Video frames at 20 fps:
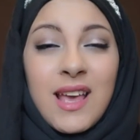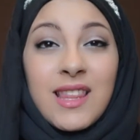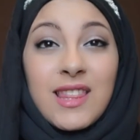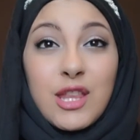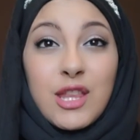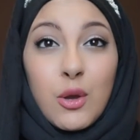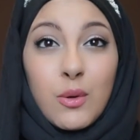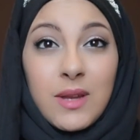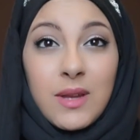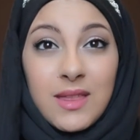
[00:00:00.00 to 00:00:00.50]

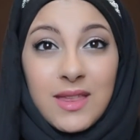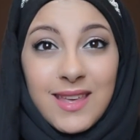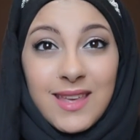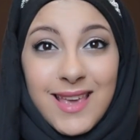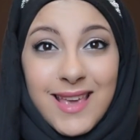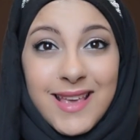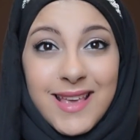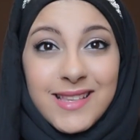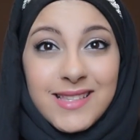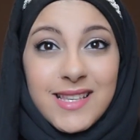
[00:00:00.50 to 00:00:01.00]
The only thing
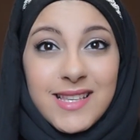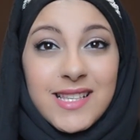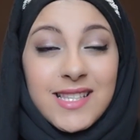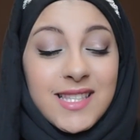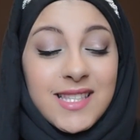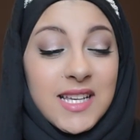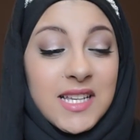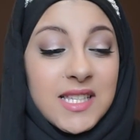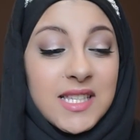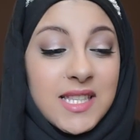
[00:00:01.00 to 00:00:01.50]
is
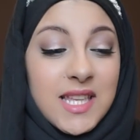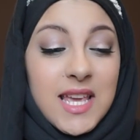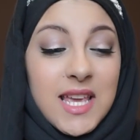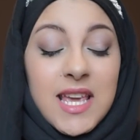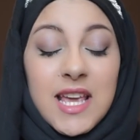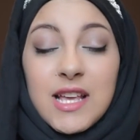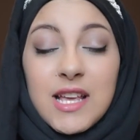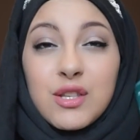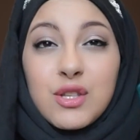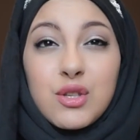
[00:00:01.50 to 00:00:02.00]
this thing
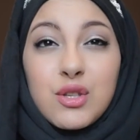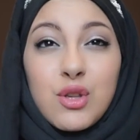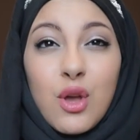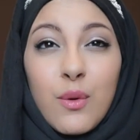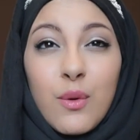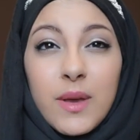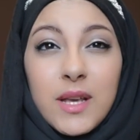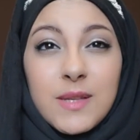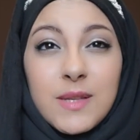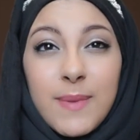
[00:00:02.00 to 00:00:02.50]
is
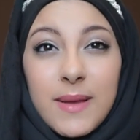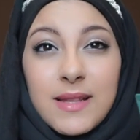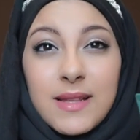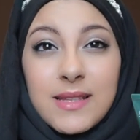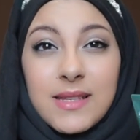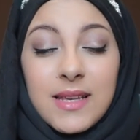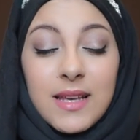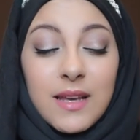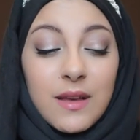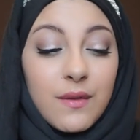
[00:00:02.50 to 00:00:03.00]
so
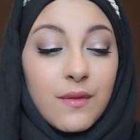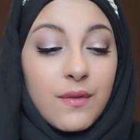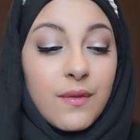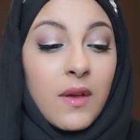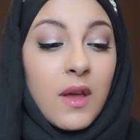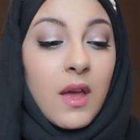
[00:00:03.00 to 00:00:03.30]
expensive.